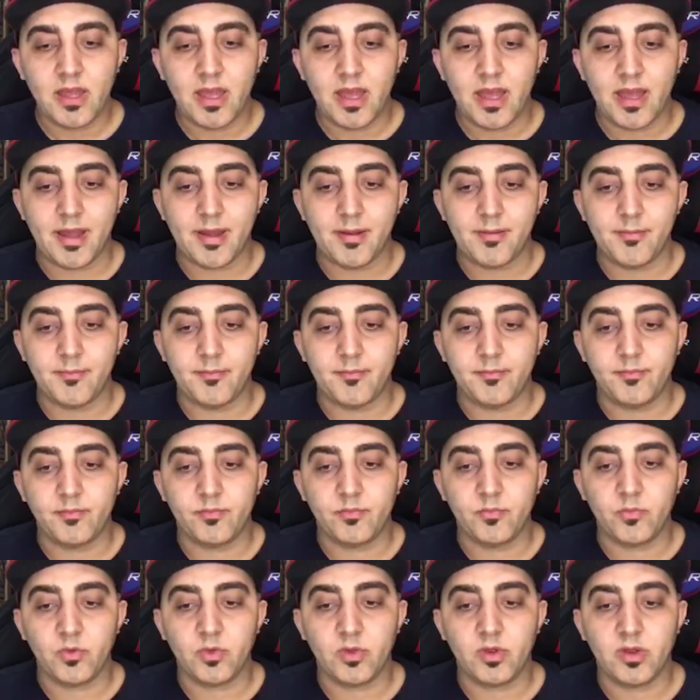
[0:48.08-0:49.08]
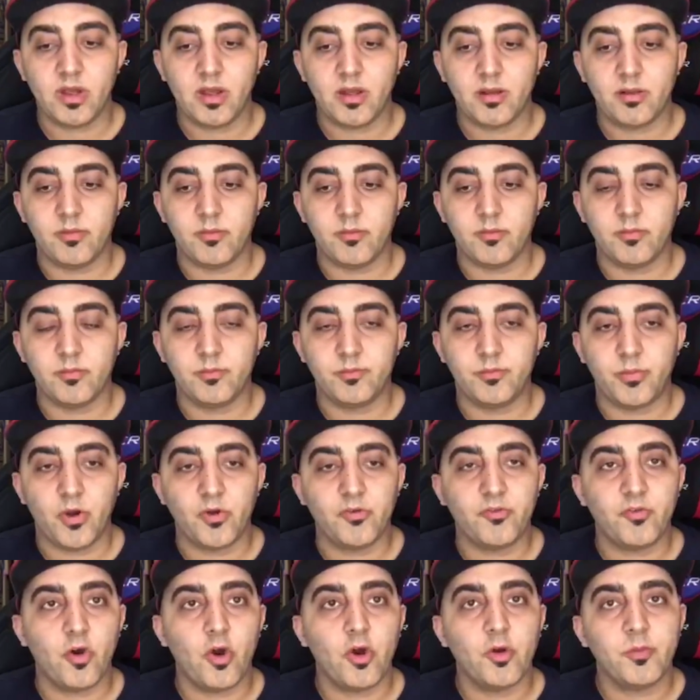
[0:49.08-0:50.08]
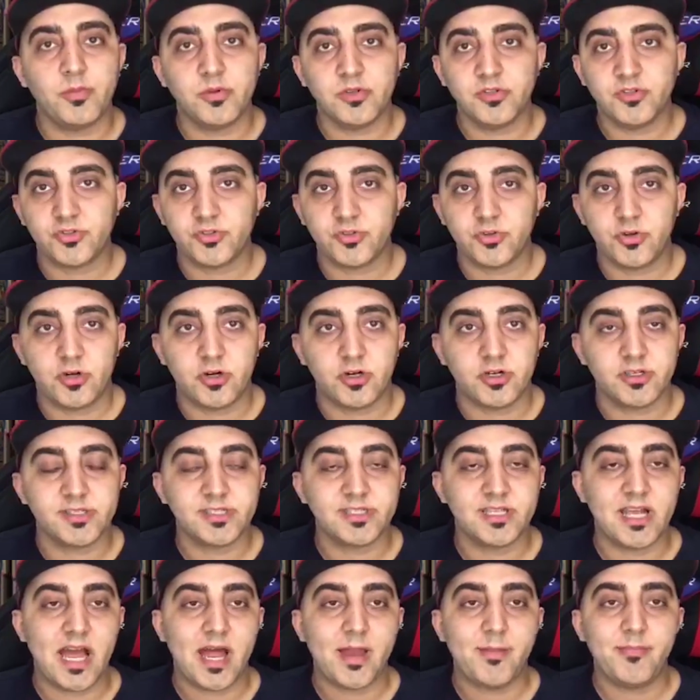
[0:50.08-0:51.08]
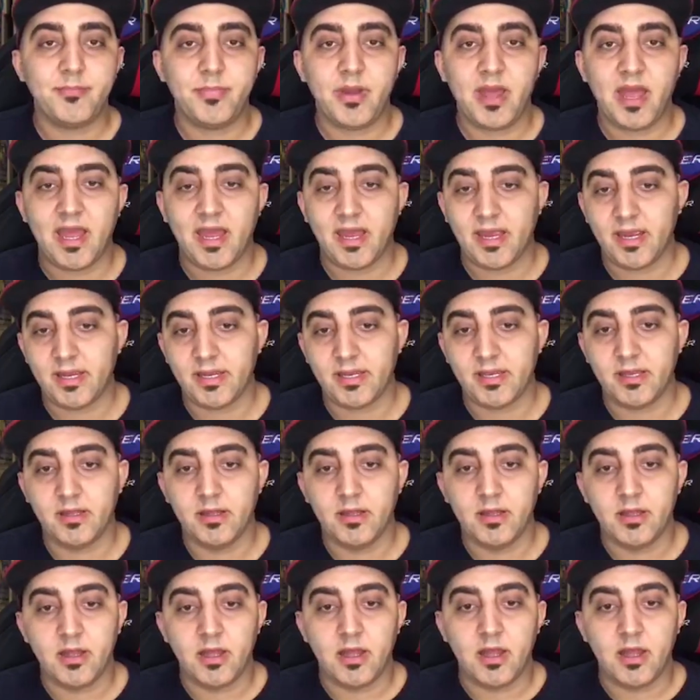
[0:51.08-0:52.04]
um, uh, both open source and paid